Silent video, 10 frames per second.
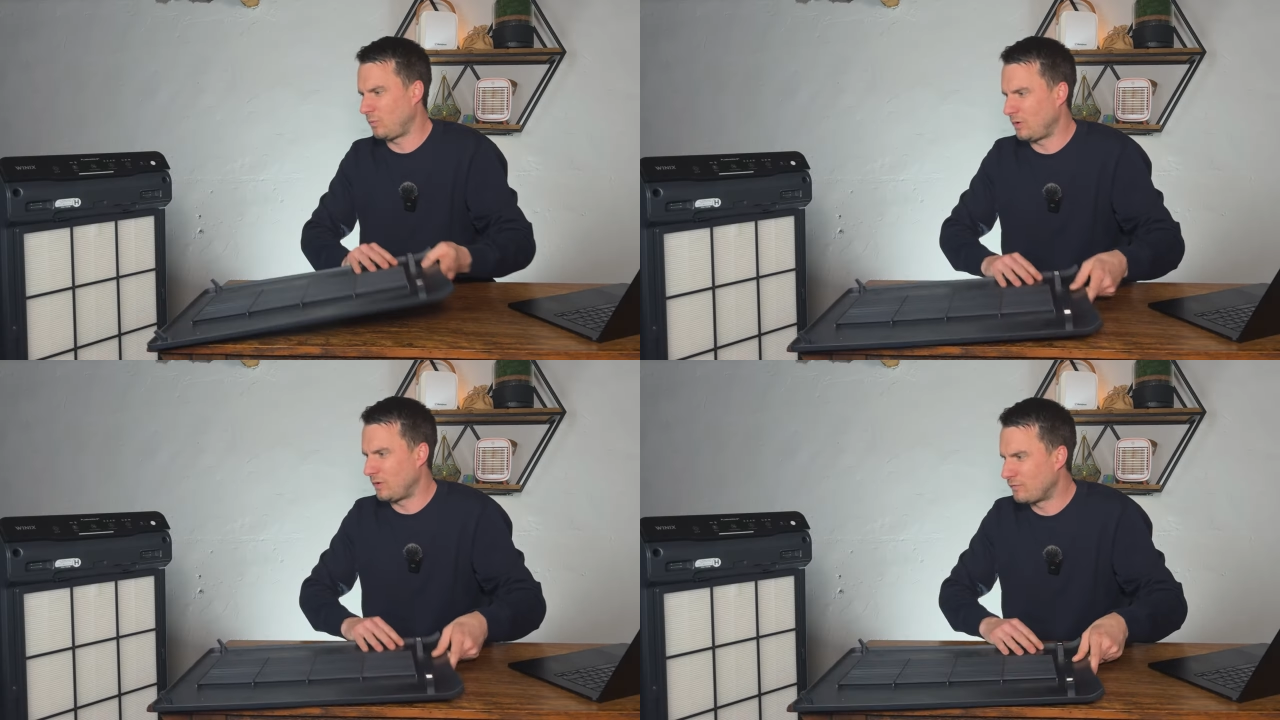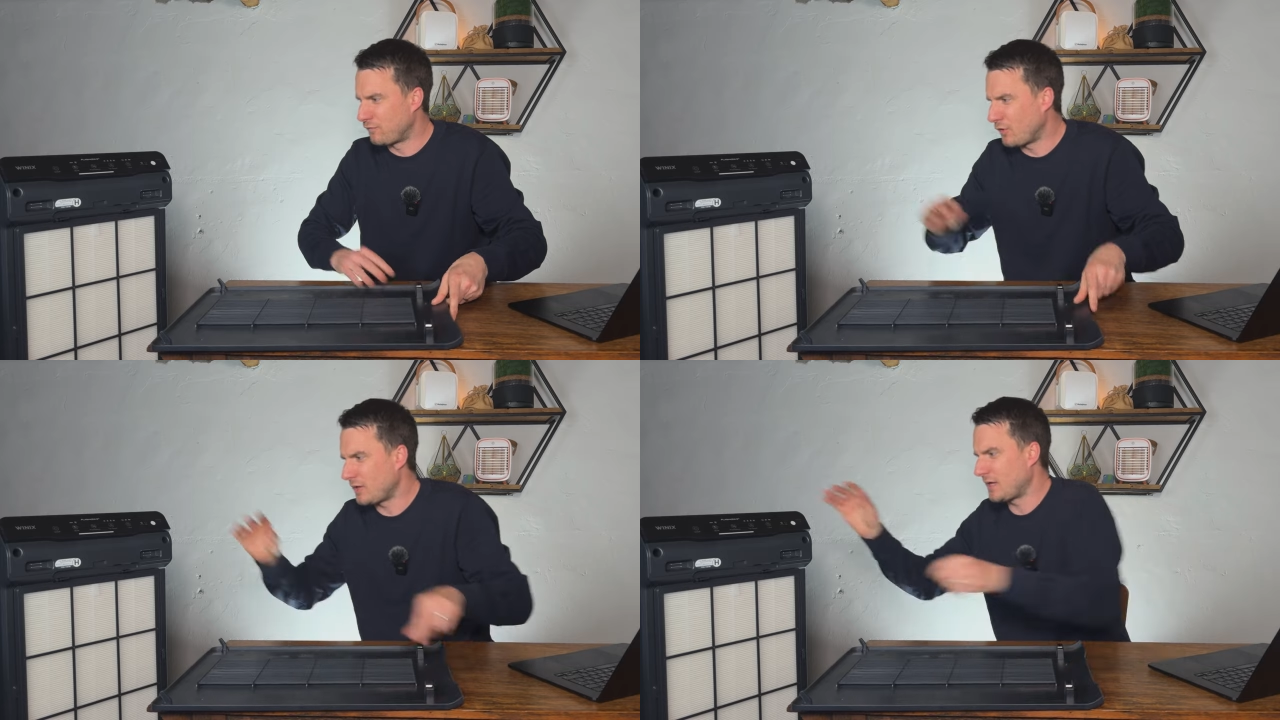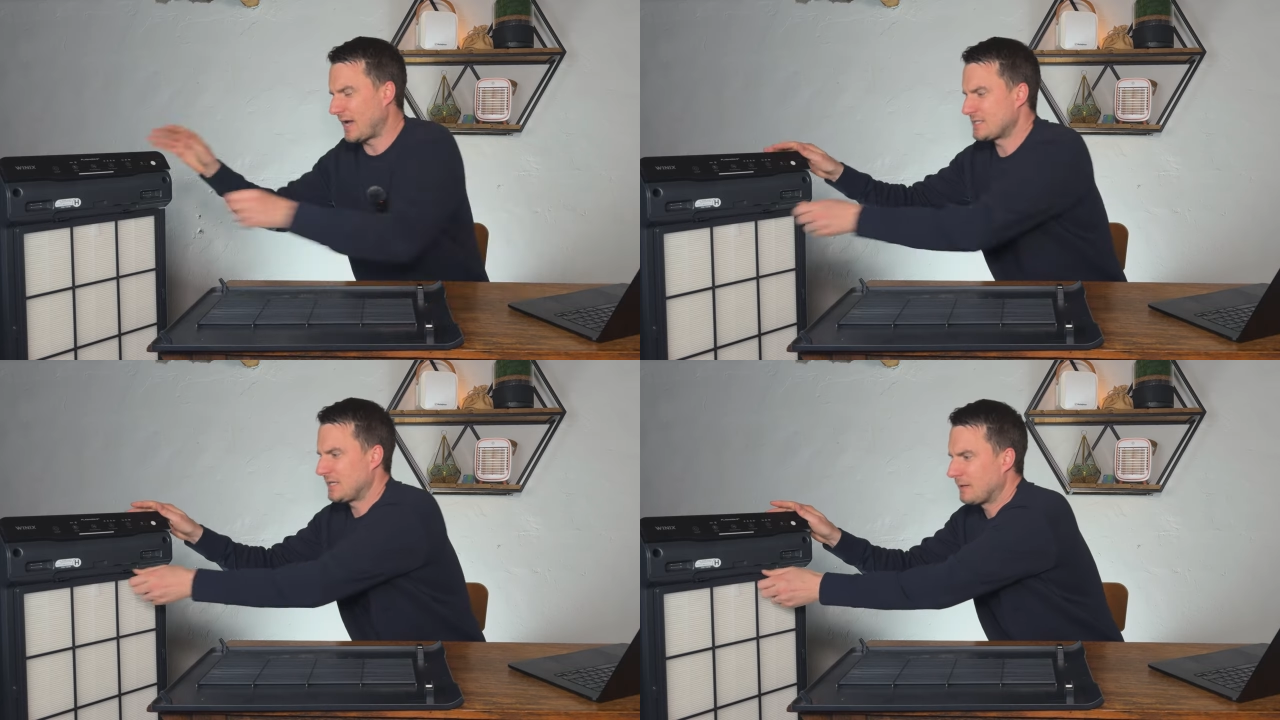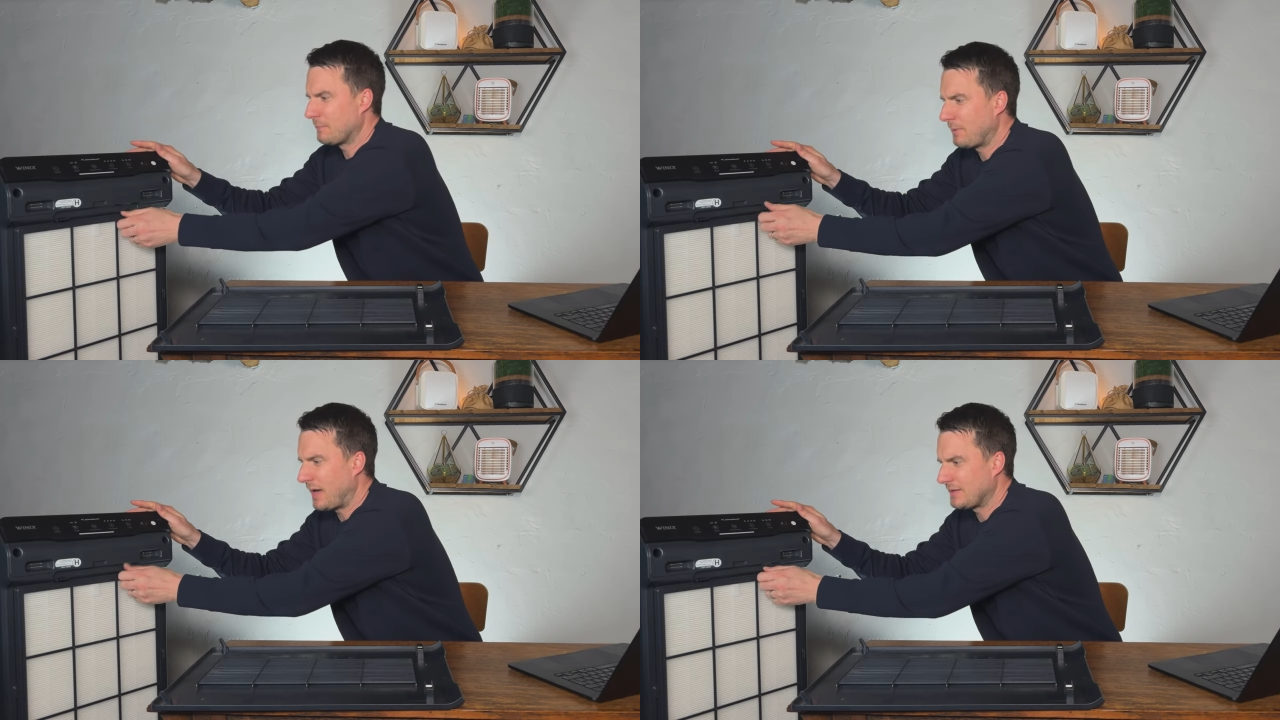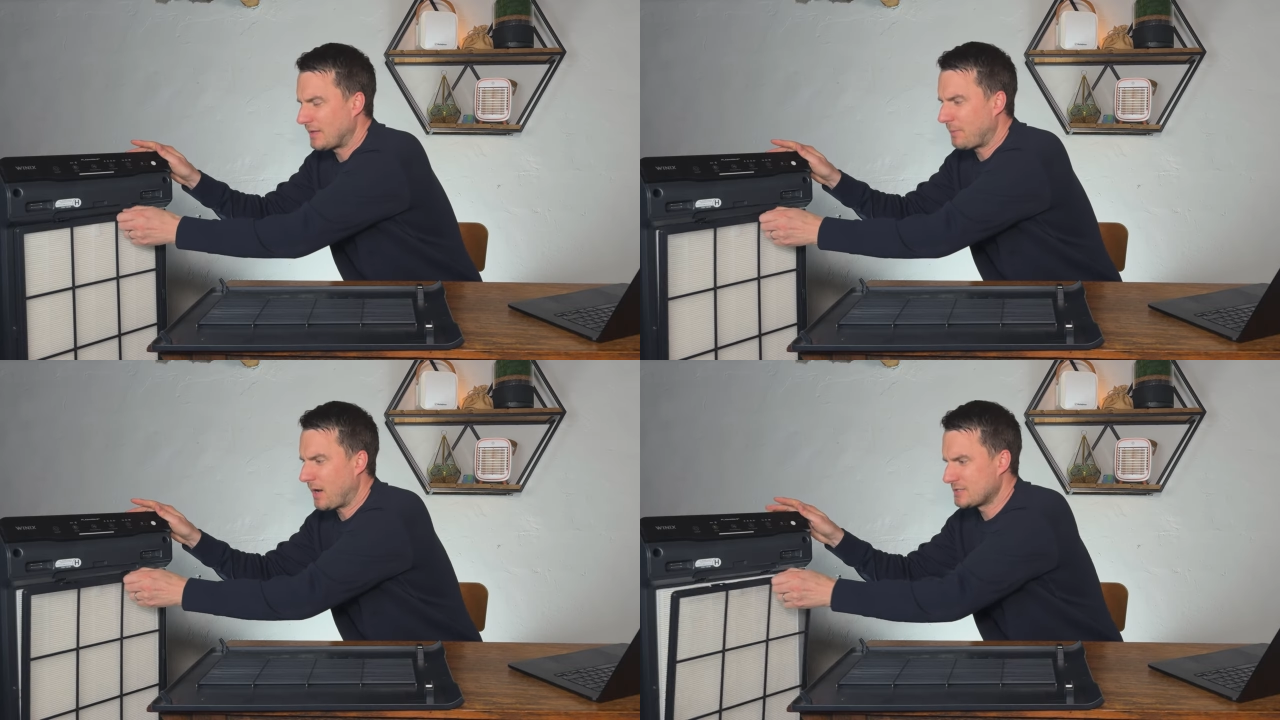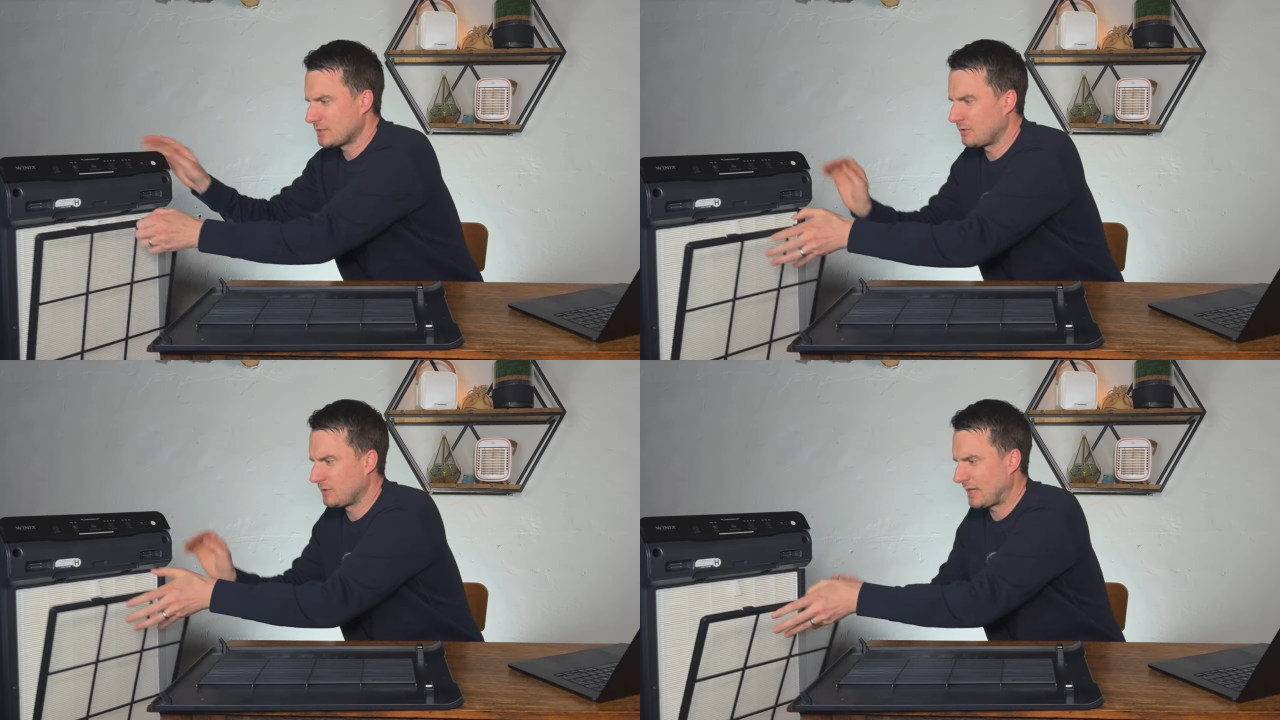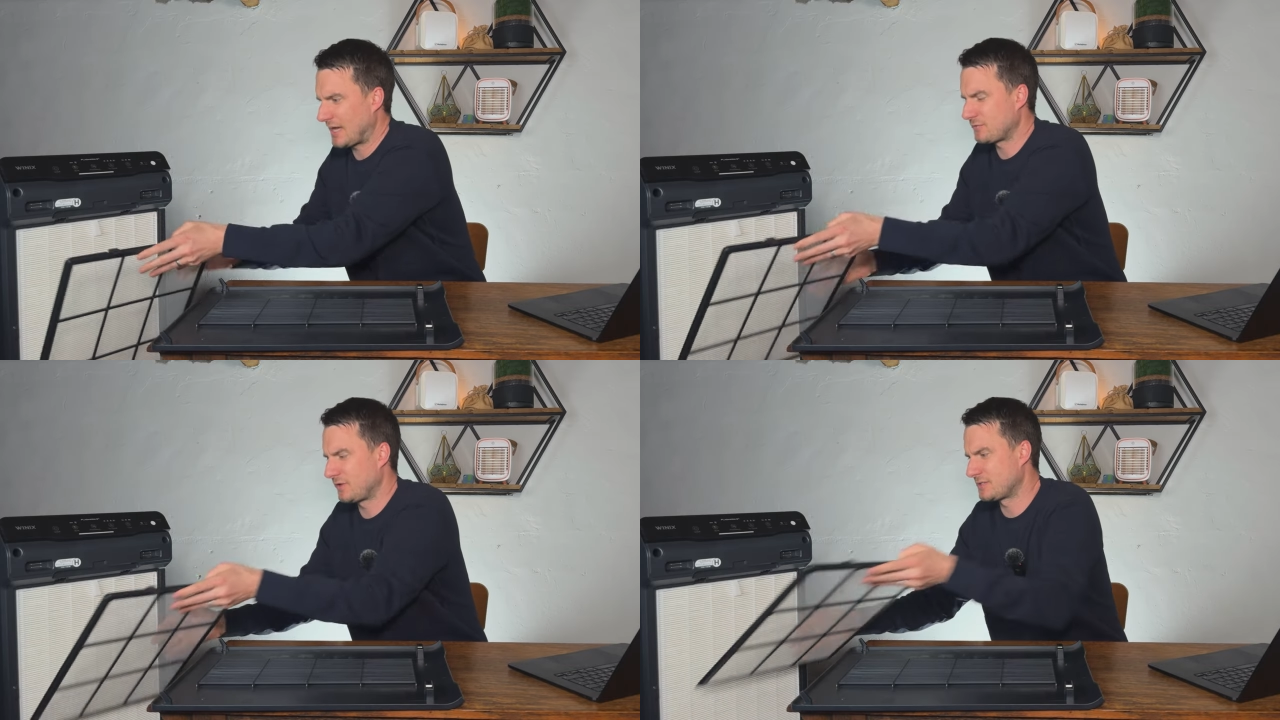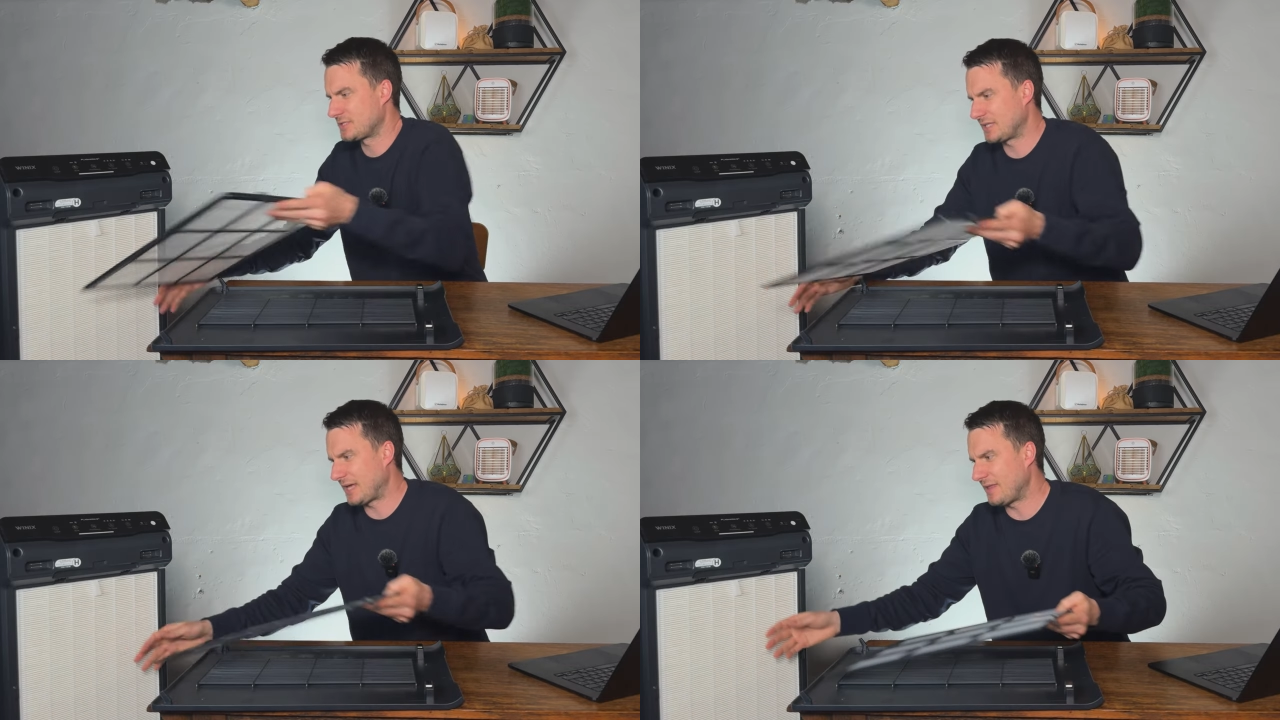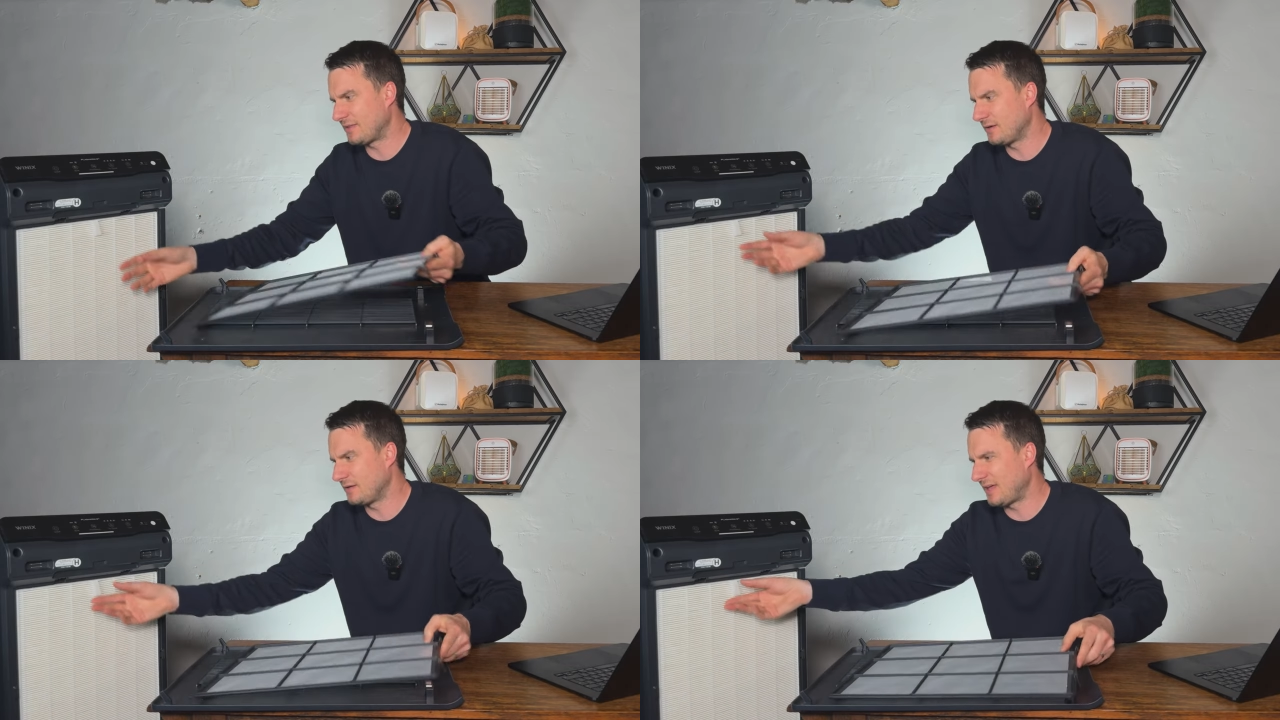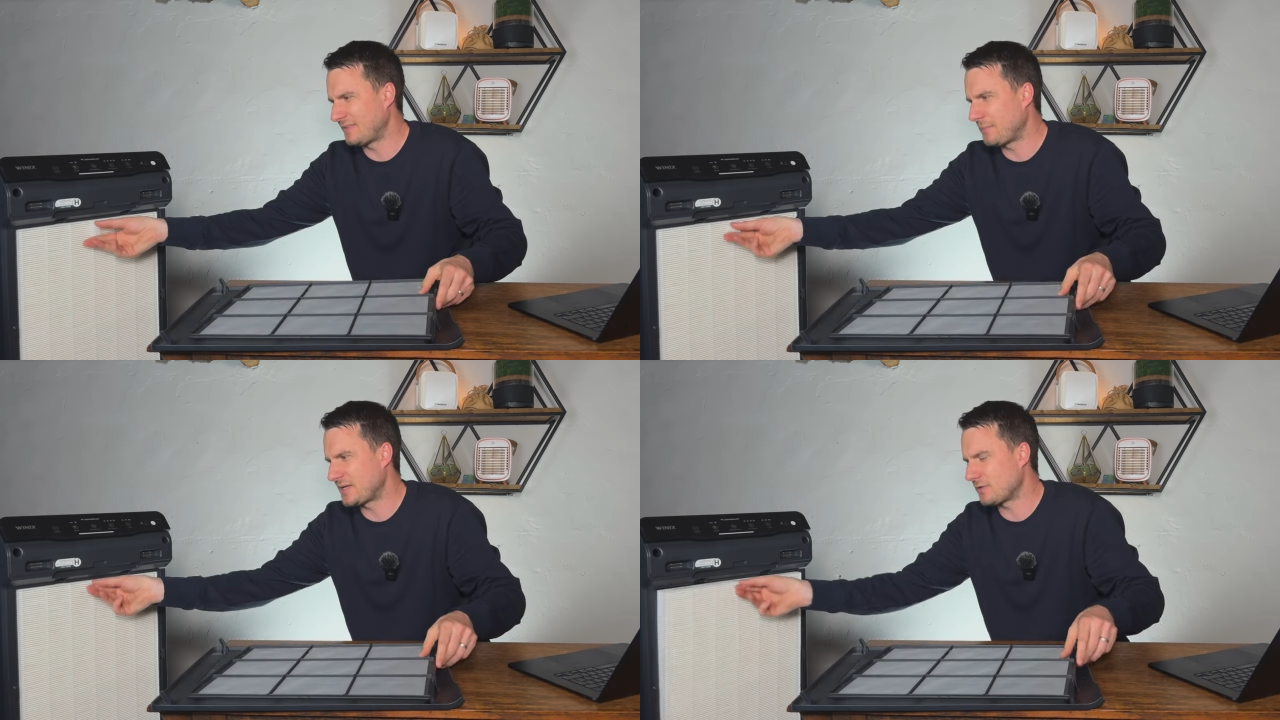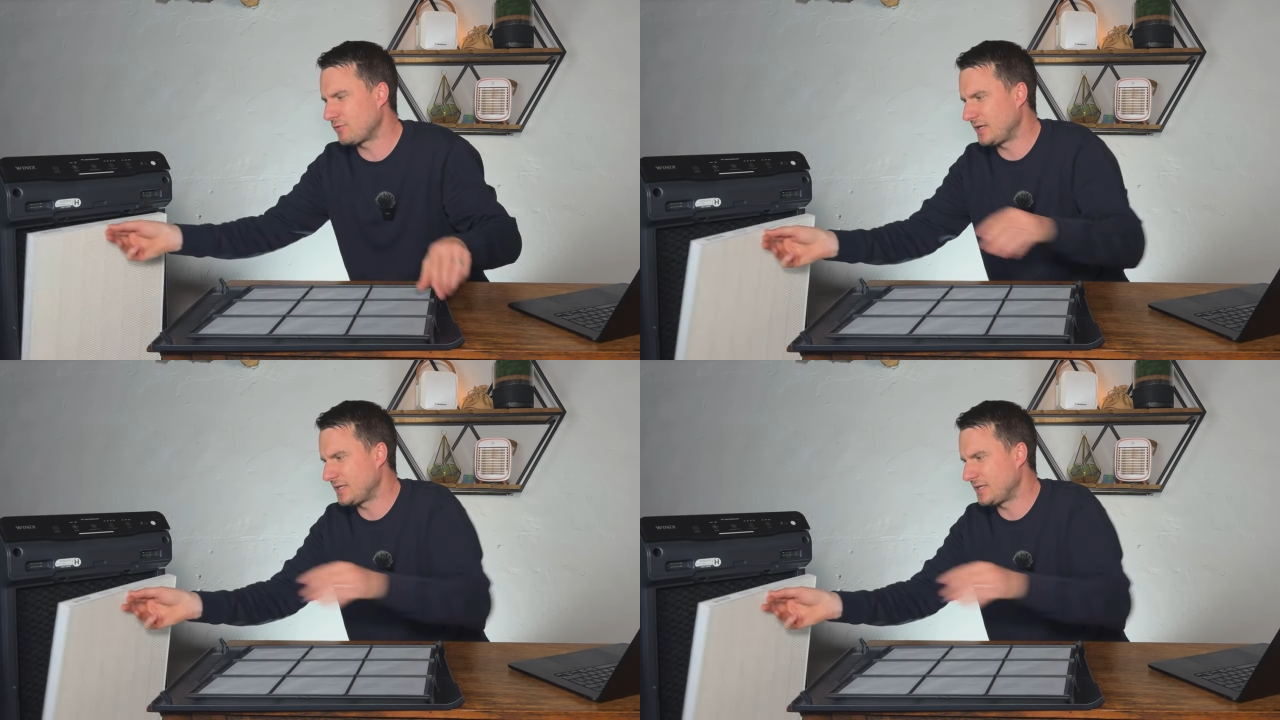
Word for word: Levoit actually combine their particle and gas filter together, and, and that makes it really